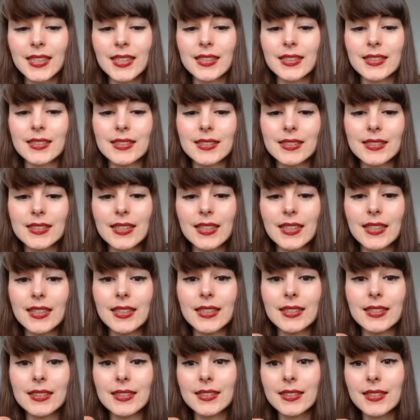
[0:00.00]

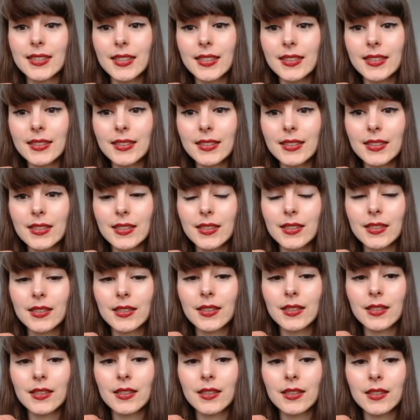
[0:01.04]
Sie sind
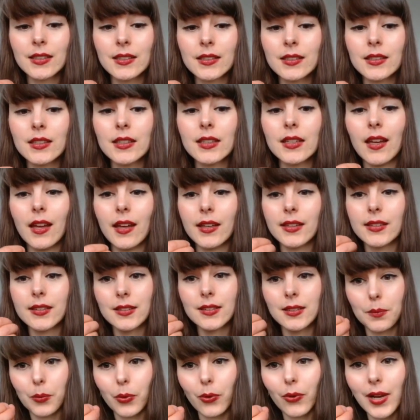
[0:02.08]
is the
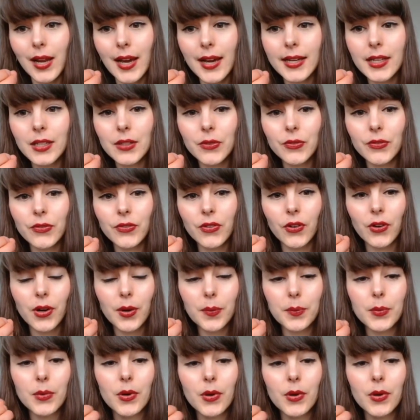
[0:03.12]
polite form